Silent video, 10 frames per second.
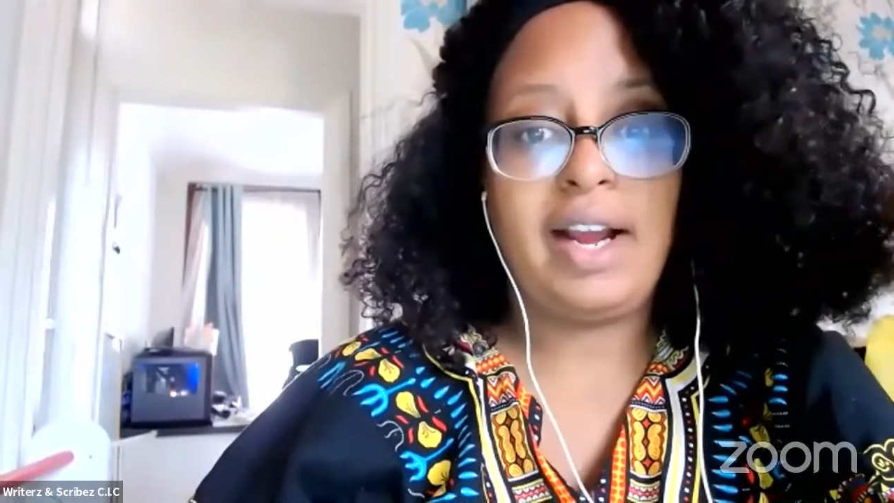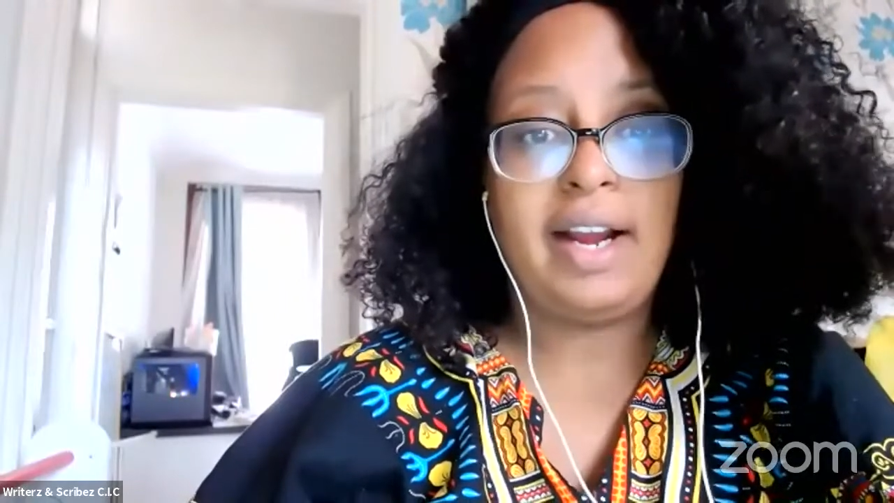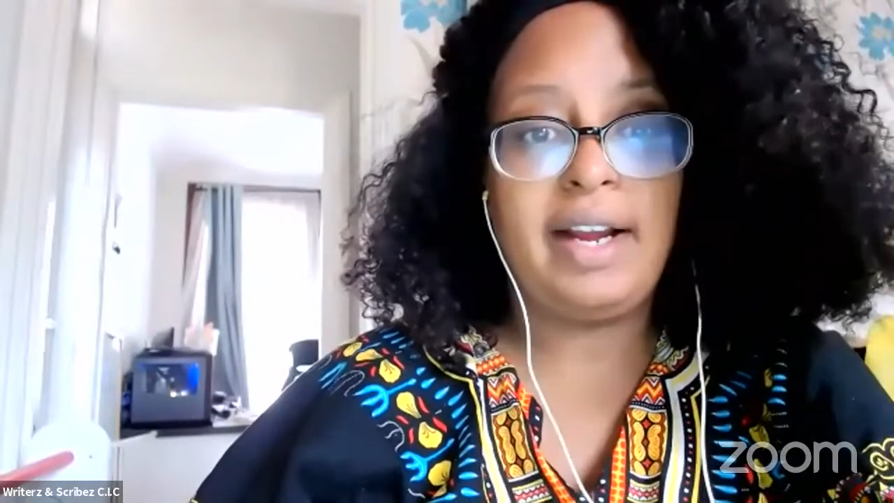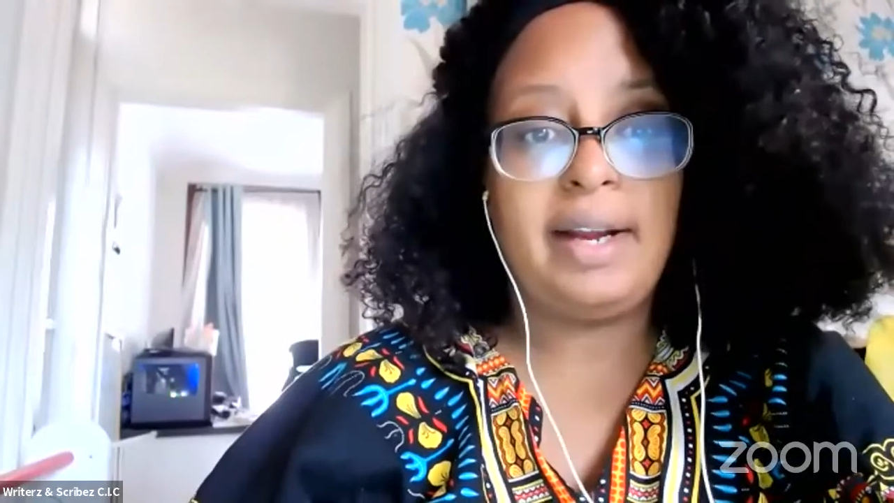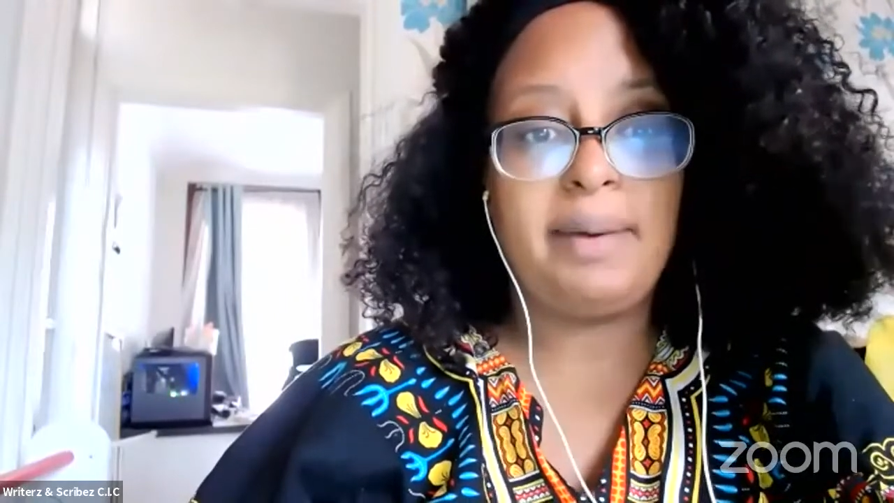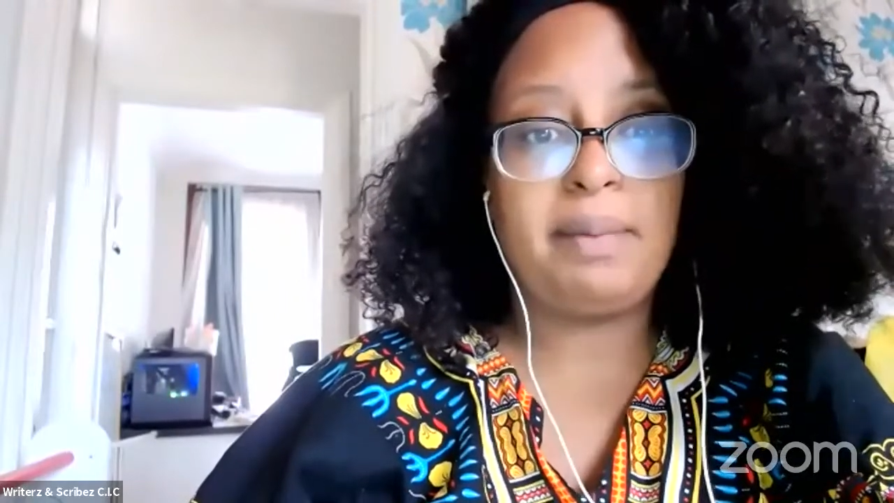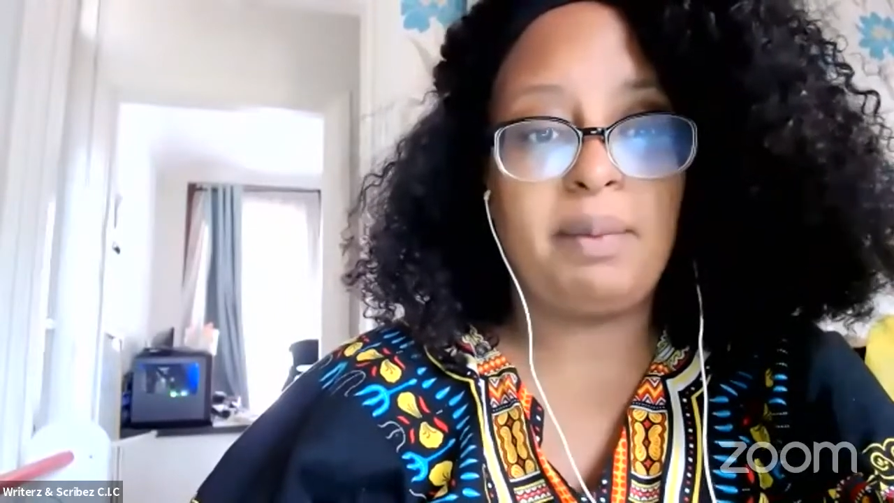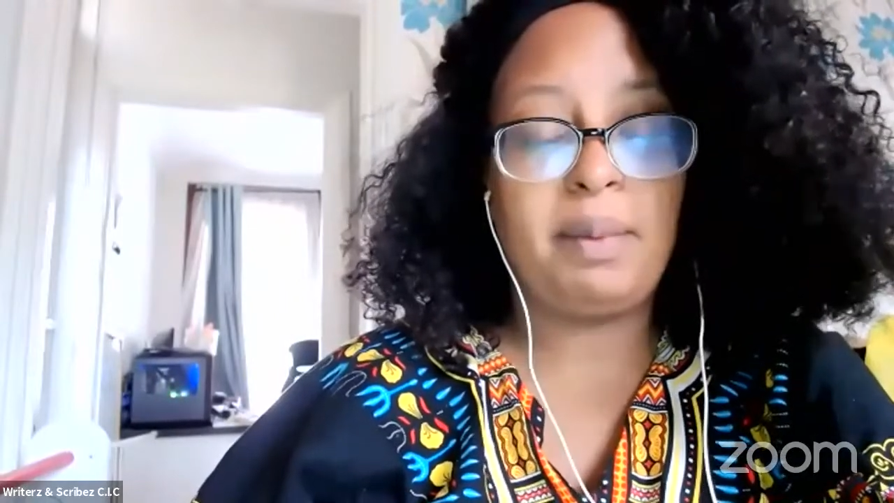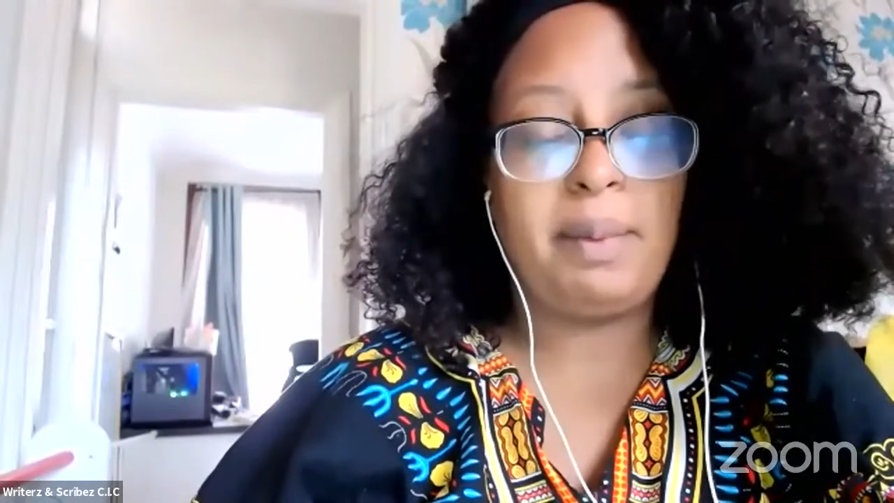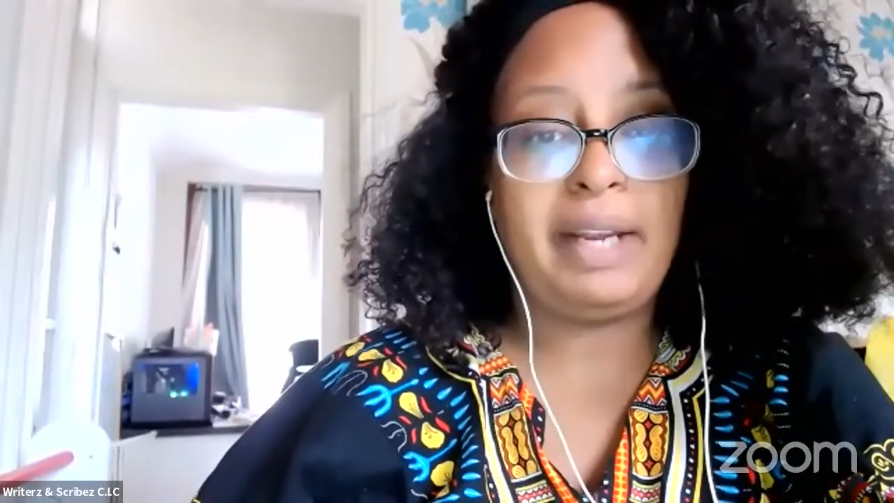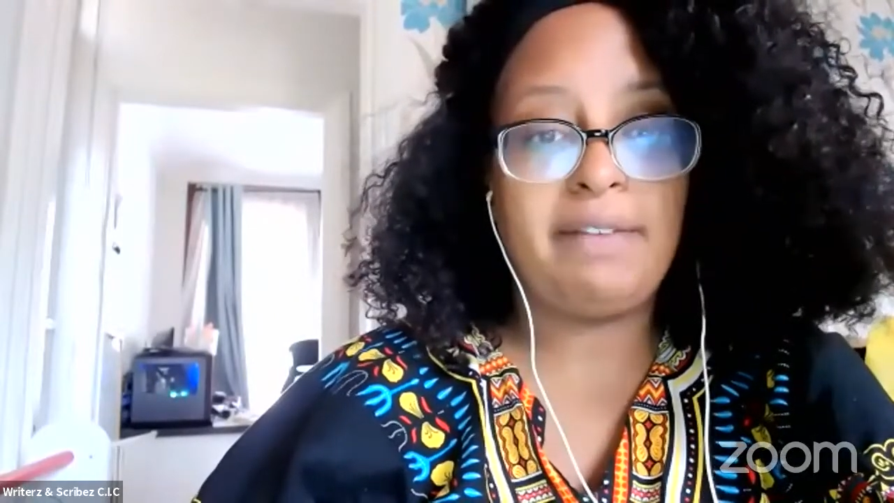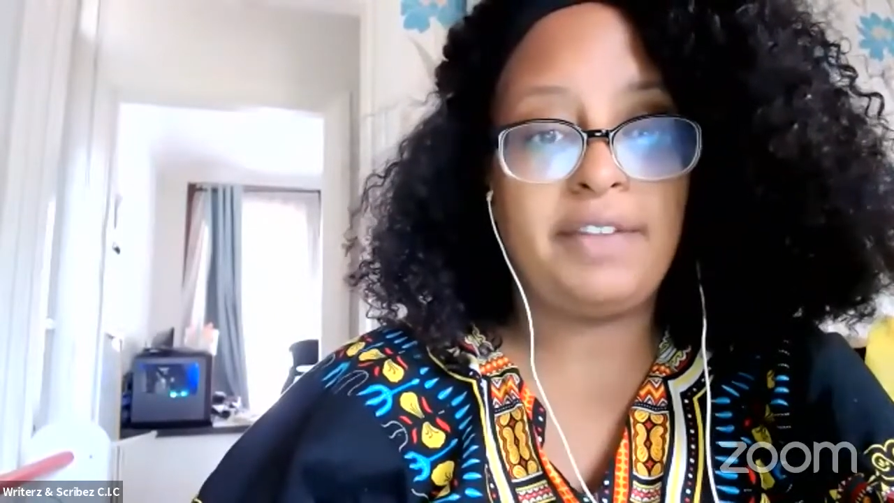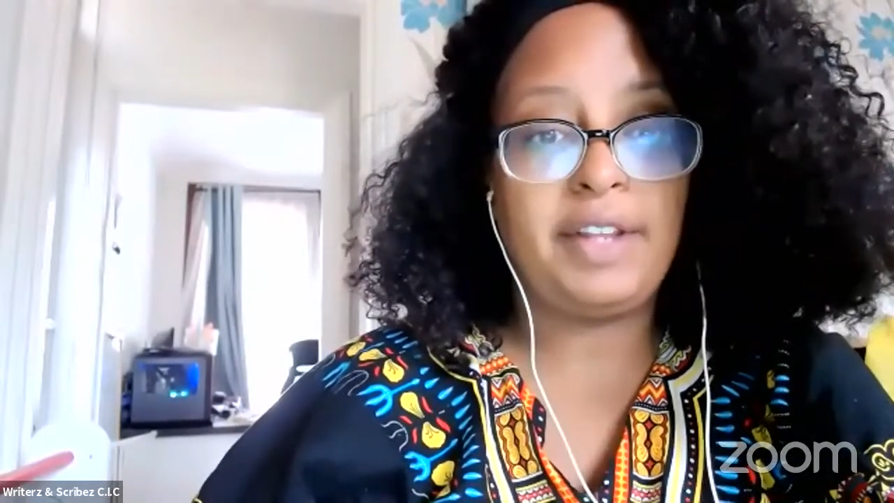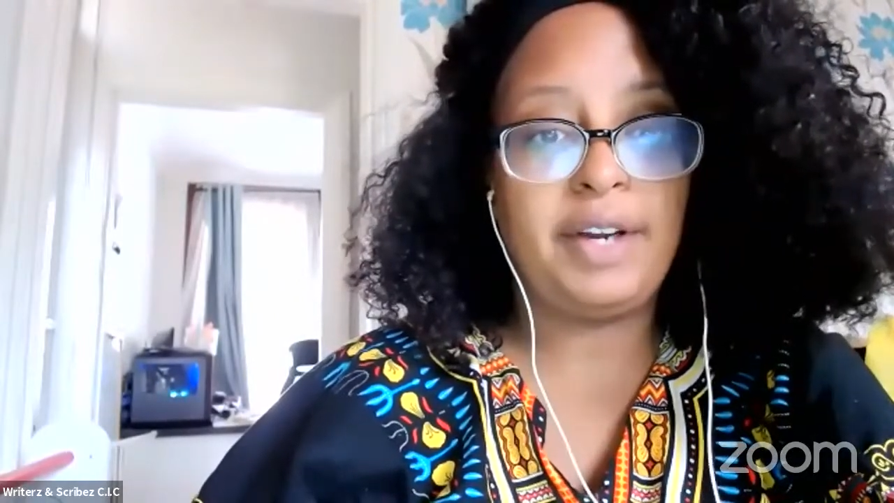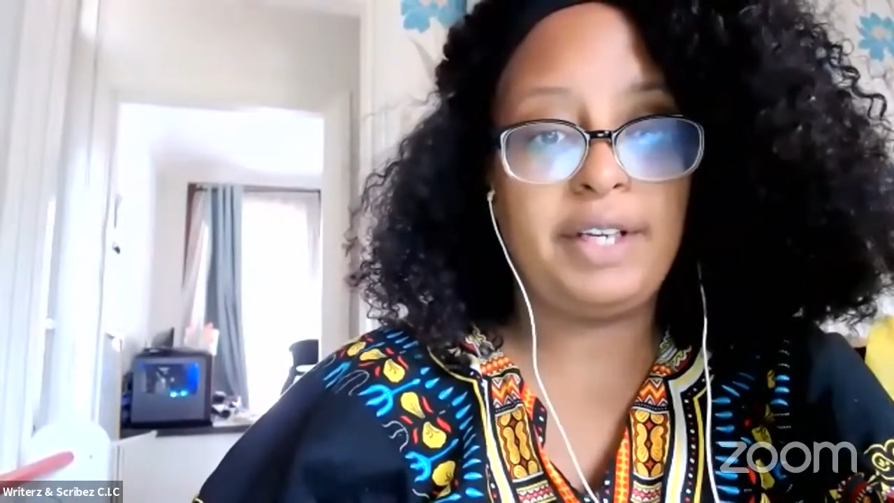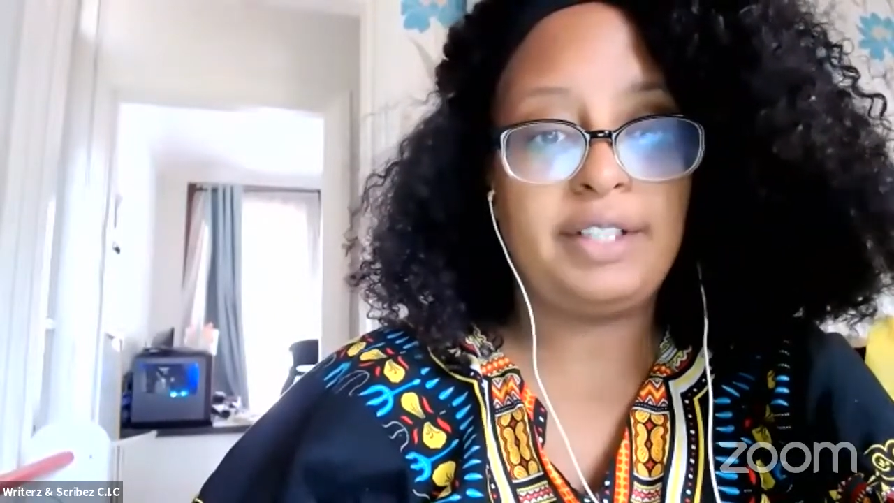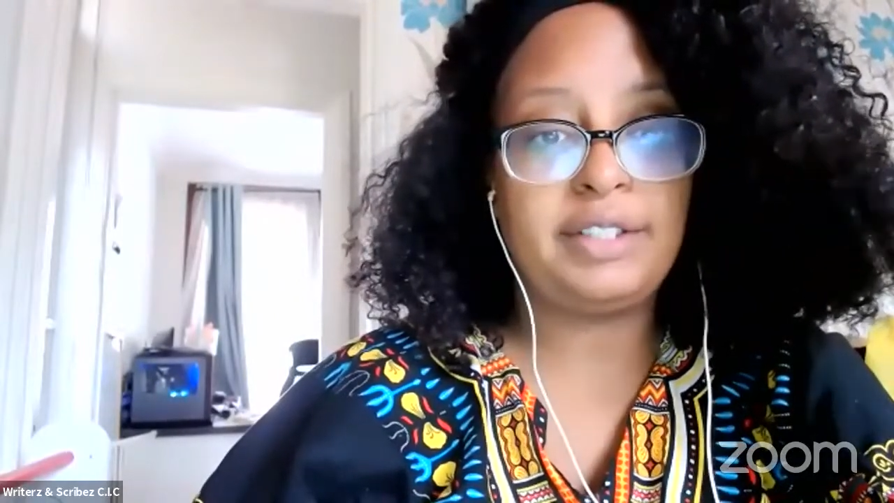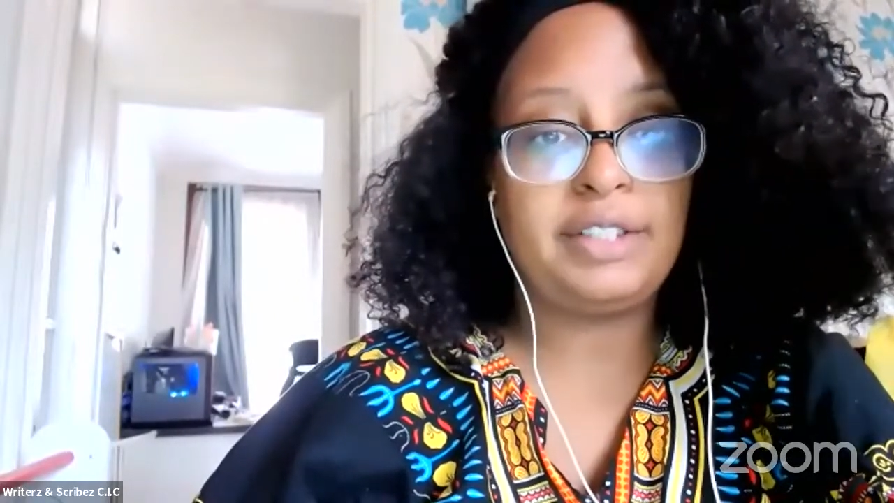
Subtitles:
We're waiting for the host